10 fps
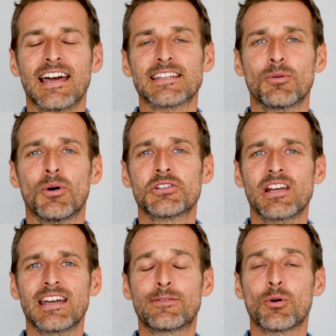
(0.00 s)
Thanks for
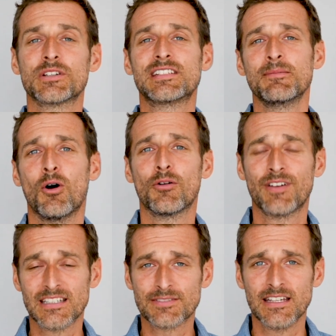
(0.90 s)
watching, and if you want to see more
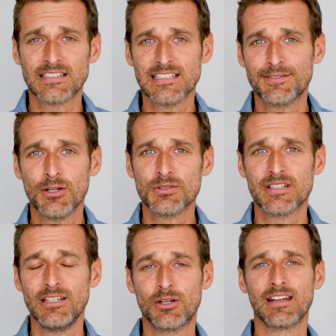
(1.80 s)
face-to-face interviews,
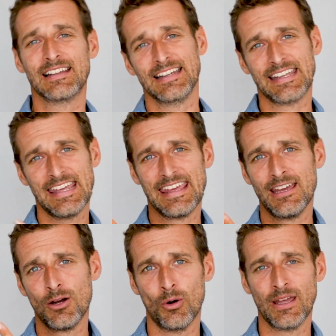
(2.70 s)
then you can click
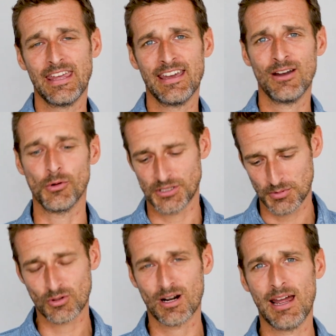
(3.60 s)
here or
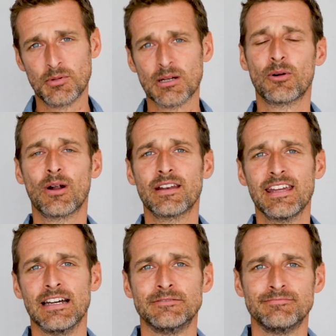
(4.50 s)
subscribe somewhere around
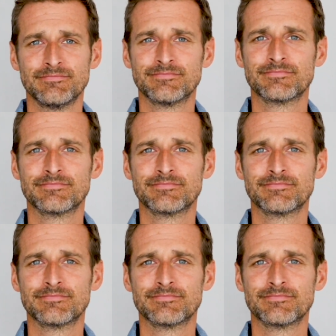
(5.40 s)
here.